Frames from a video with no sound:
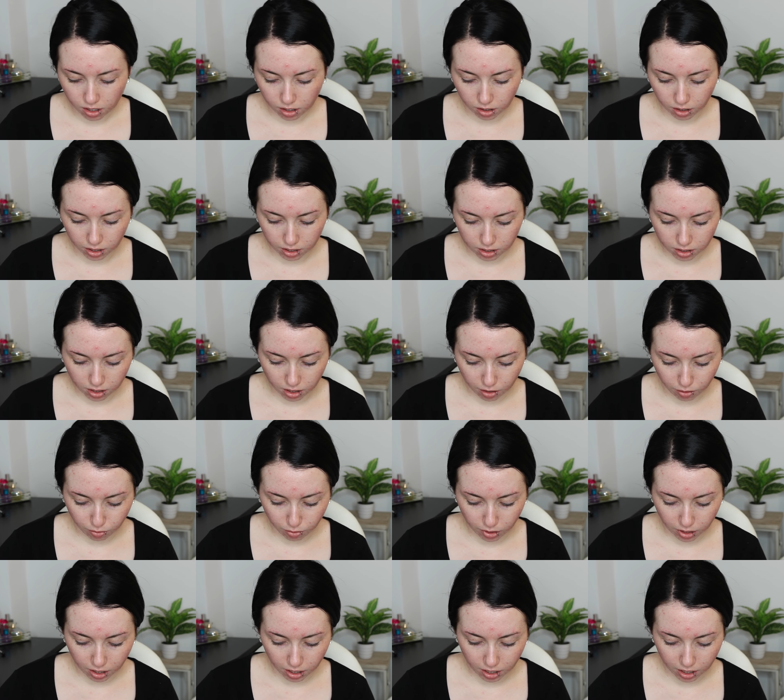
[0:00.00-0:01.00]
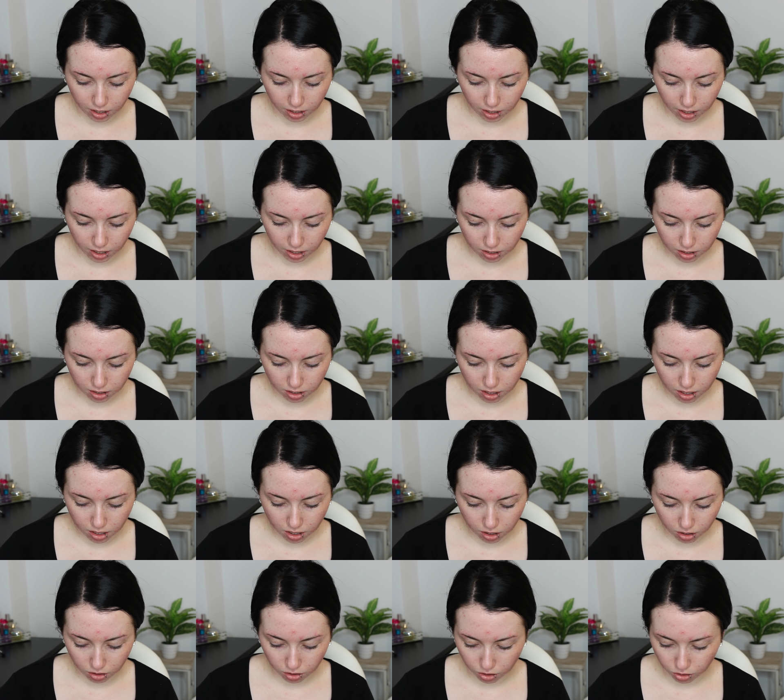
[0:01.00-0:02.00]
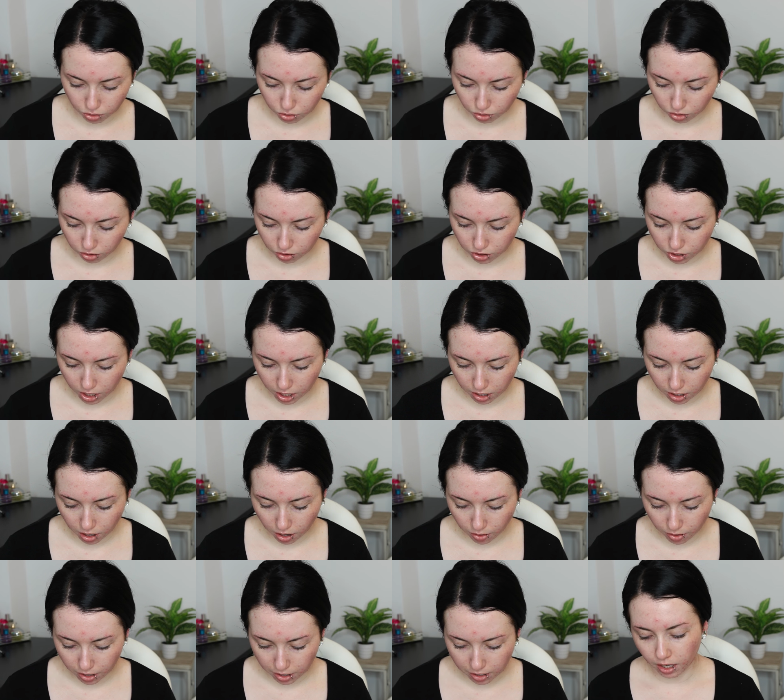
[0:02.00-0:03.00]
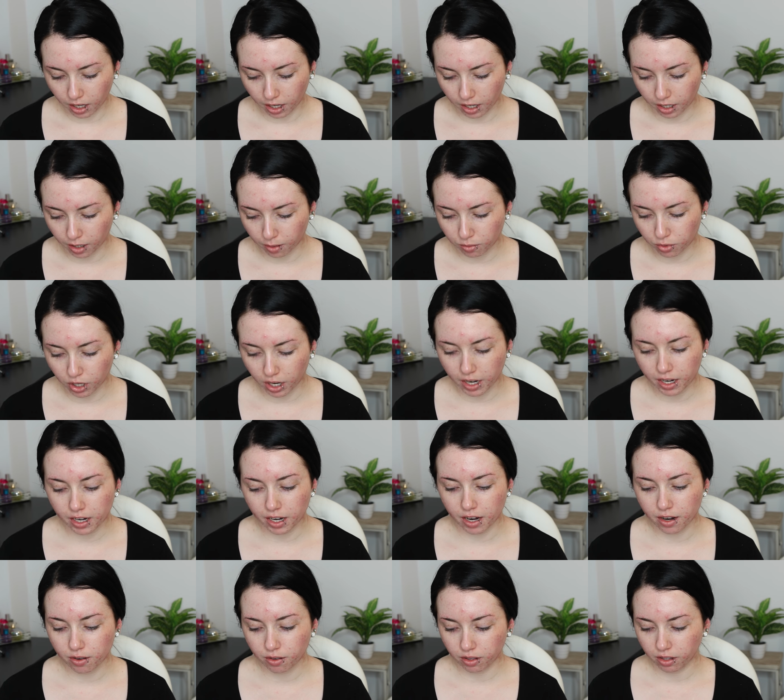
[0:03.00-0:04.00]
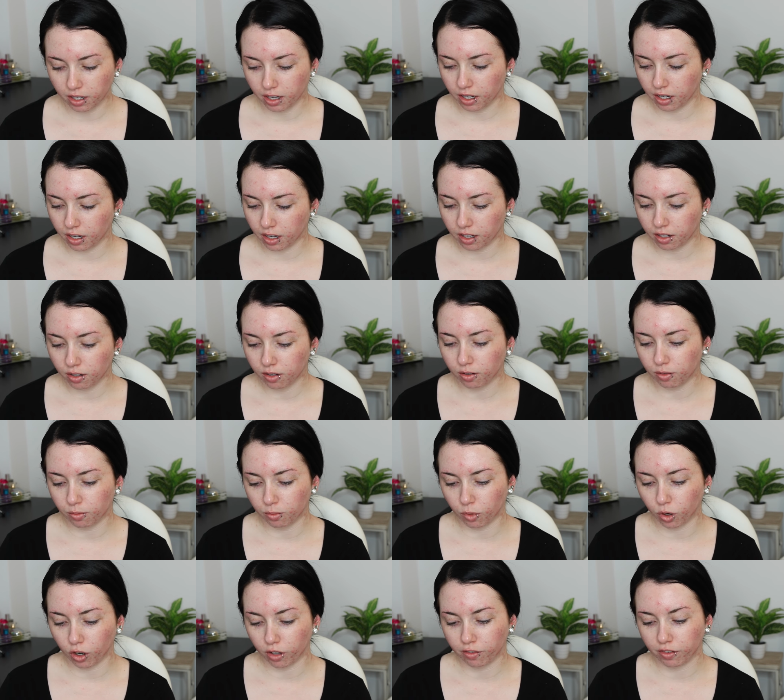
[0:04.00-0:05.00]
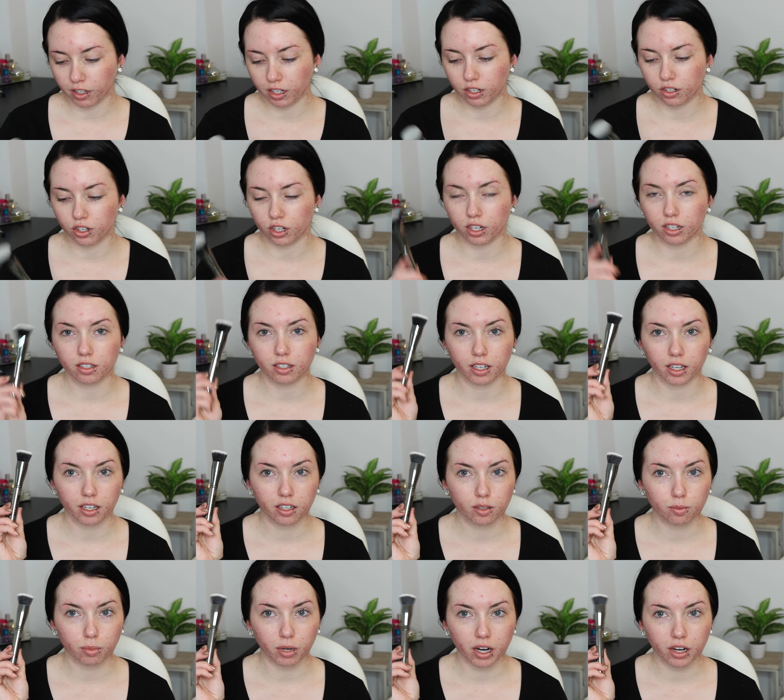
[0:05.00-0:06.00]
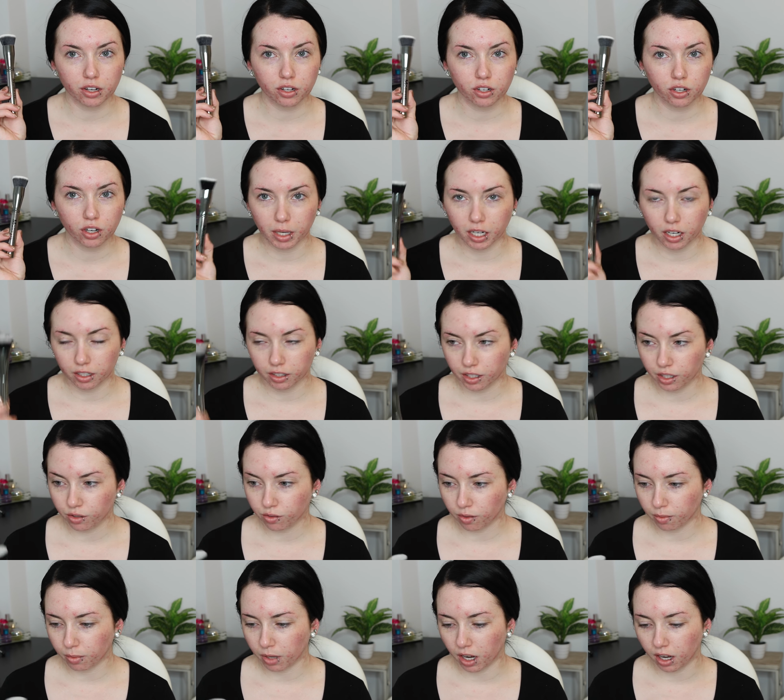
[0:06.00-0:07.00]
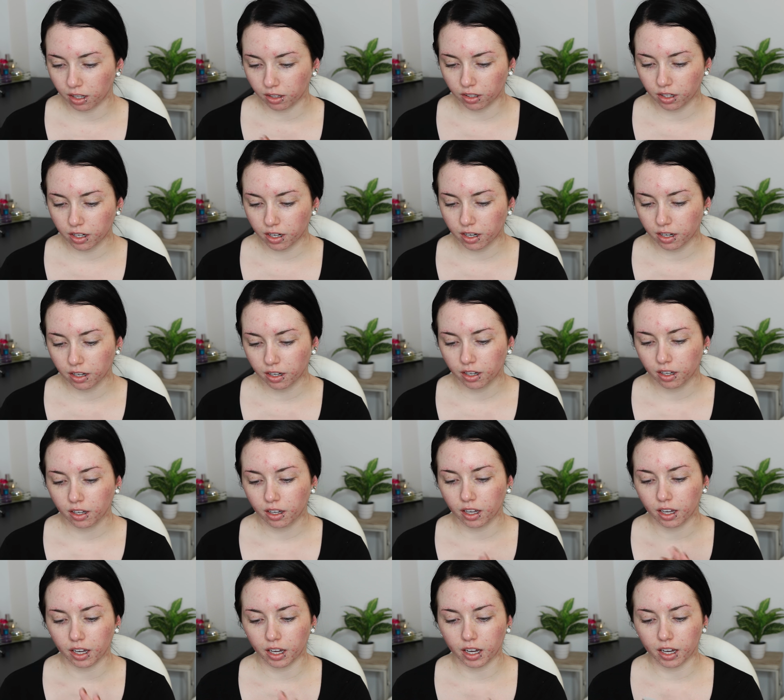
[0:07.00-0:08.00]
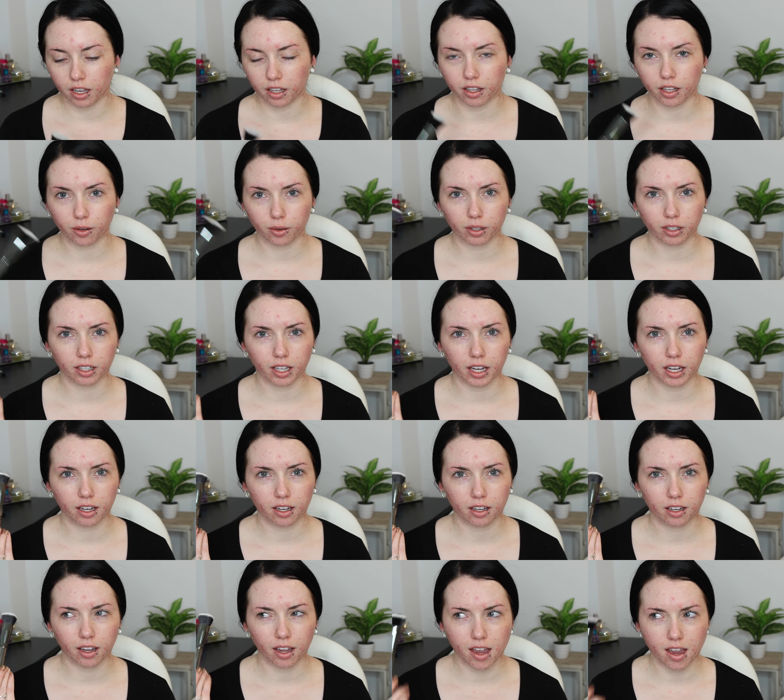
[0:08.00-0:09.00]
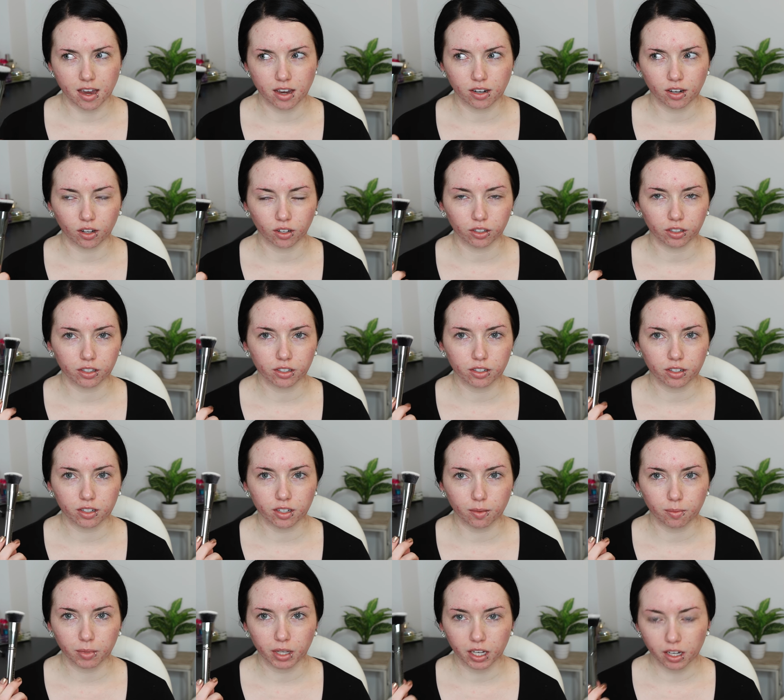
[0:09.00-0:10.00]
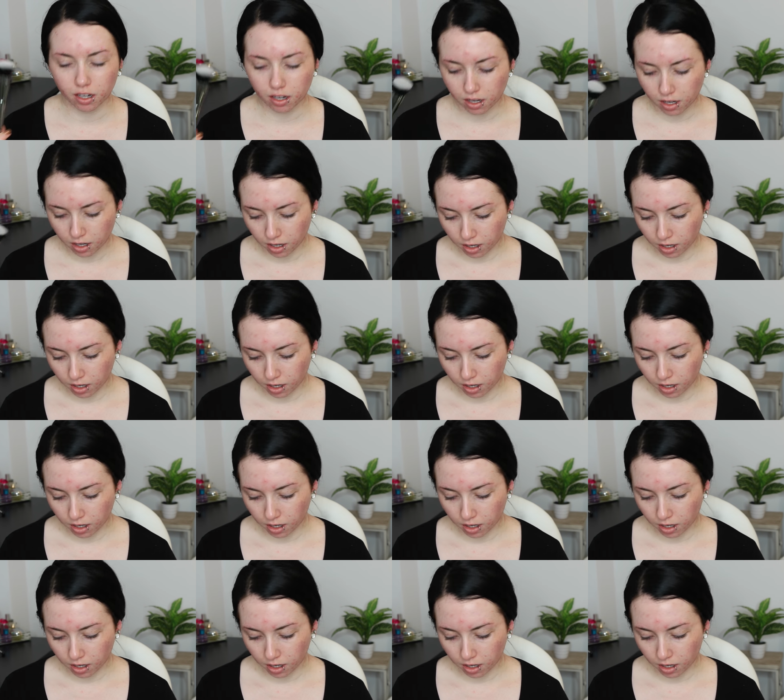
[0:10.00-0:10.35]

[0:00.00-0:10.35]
let's see if we can get a nice neutral shade going. And I'm trying out the Morphe G6 brush. I got these from HauteLook, and they were like $8 or something.